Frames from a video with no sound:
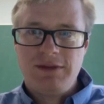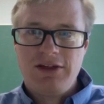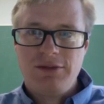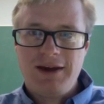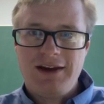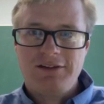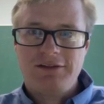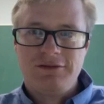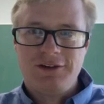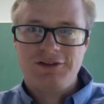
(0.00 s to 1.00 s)
Mathematics
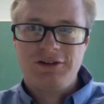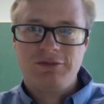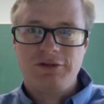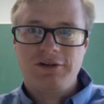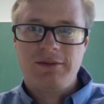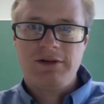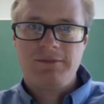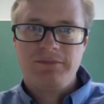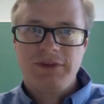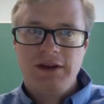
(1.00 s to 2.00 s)
and Functional Programming.
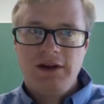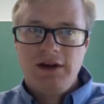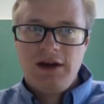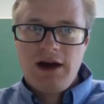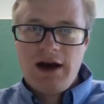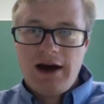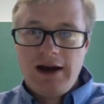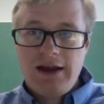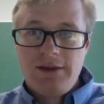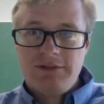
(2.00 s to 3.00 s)
I
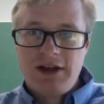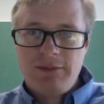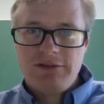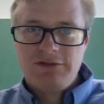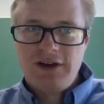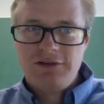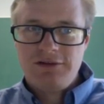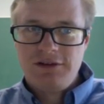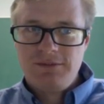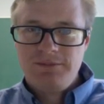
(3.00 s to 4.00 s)
am Thomas Van
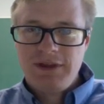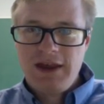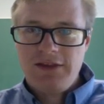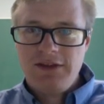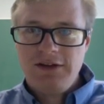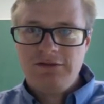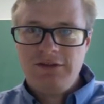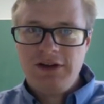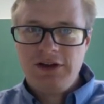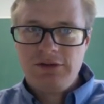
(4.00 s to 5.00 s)
Drunen, and these
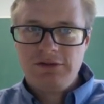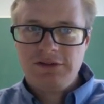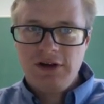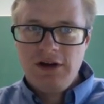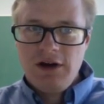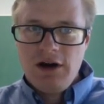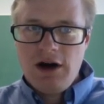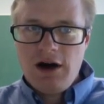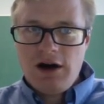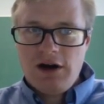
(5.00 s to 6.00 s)
videos
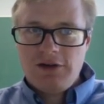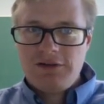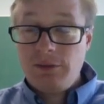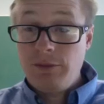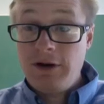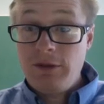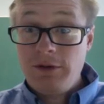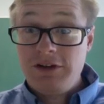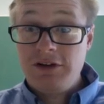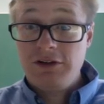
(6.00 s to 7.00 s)
are supplemental
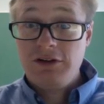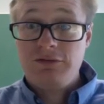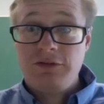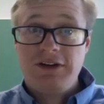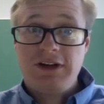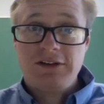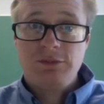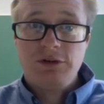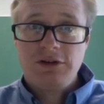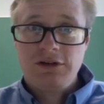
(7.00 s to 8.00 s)
material for the
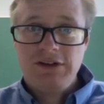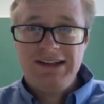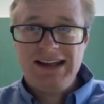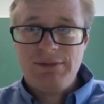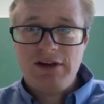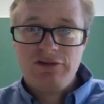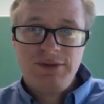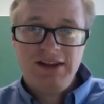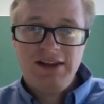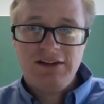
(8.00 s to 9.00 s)
textbook,
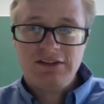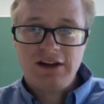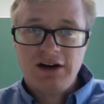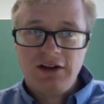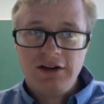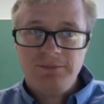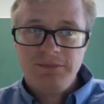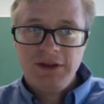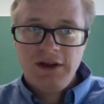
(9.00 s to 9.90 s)
DMFP as I call it,